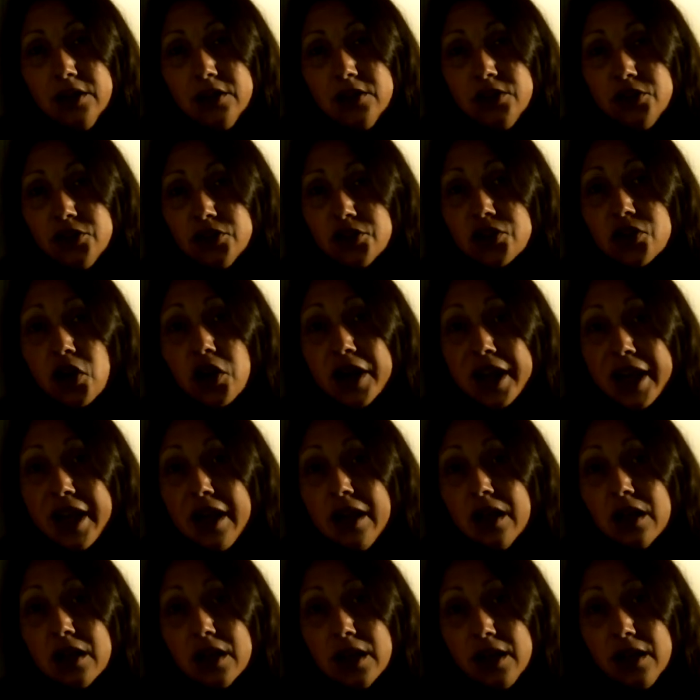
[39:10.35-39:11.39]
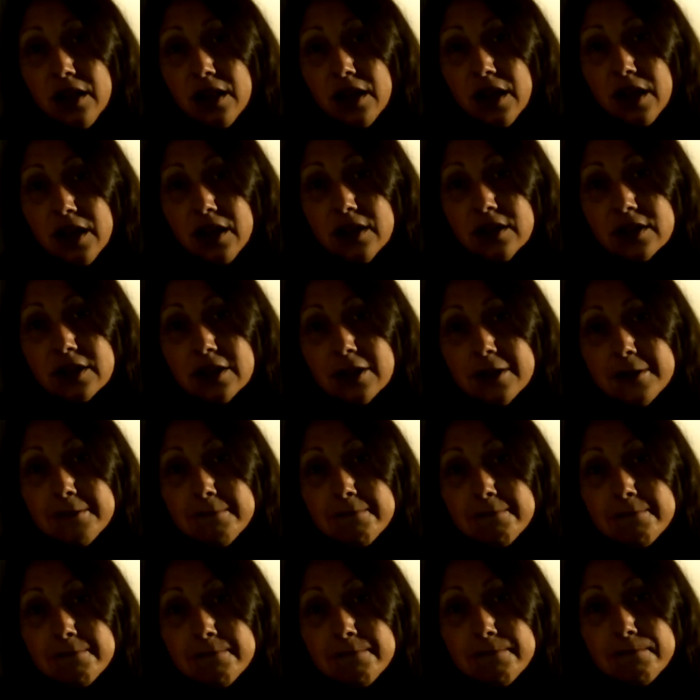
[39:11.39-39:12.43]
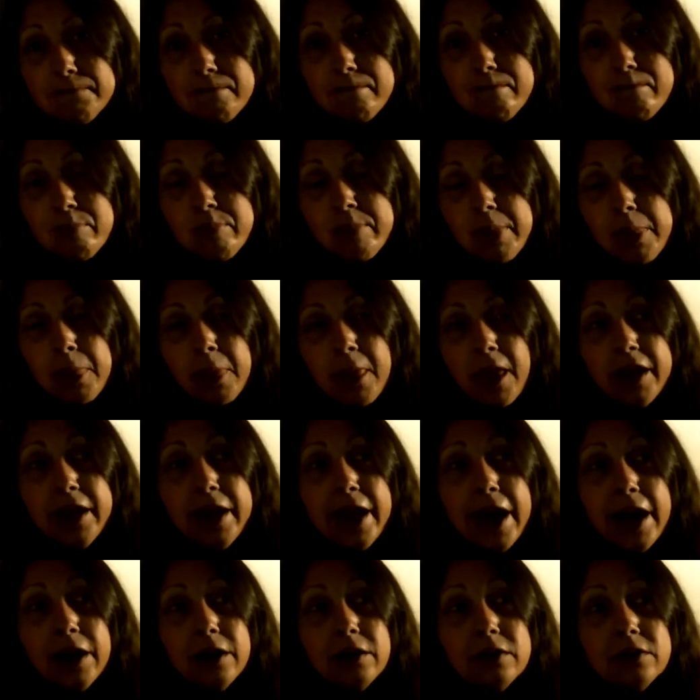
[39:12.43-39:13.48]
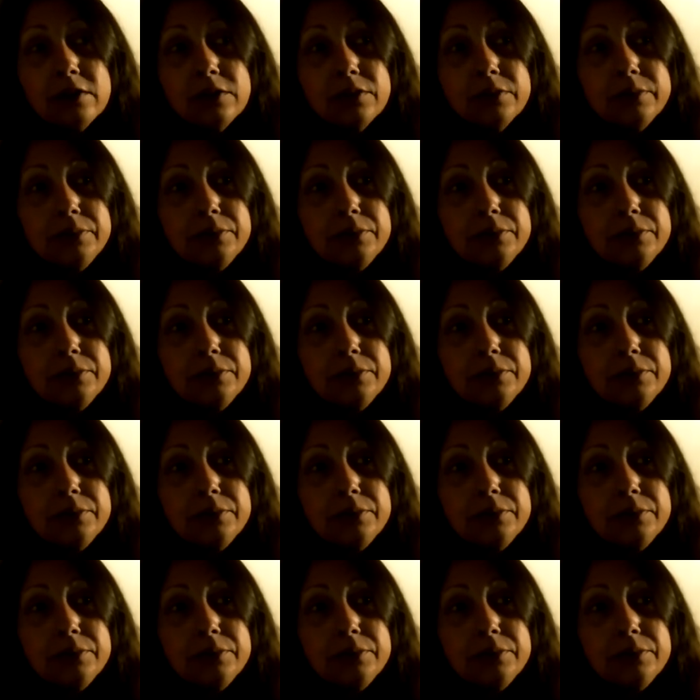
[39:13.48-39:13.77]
to start healing things. Now,